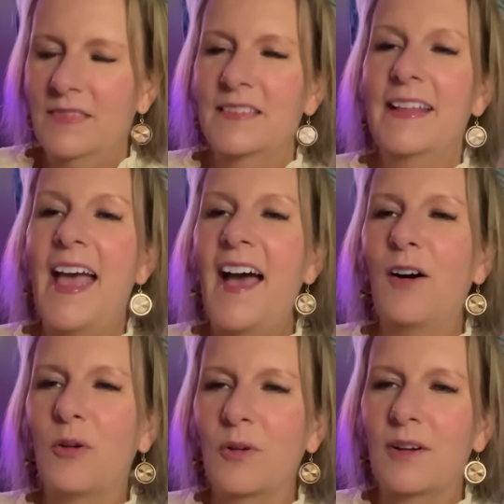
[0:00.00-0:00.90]

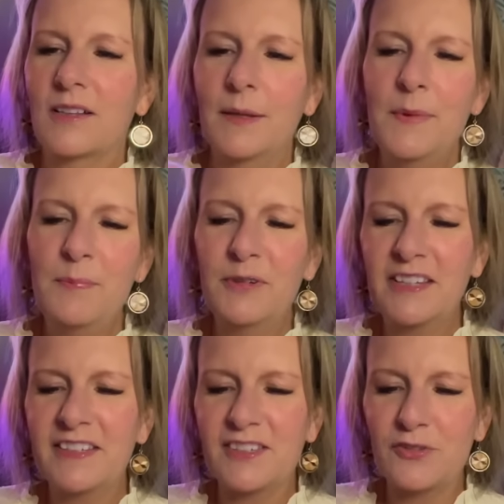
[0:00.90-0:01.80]
Now, let me put
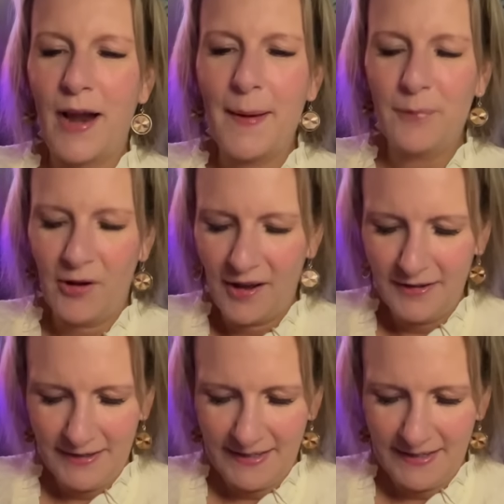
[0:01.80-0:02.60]
the strap on.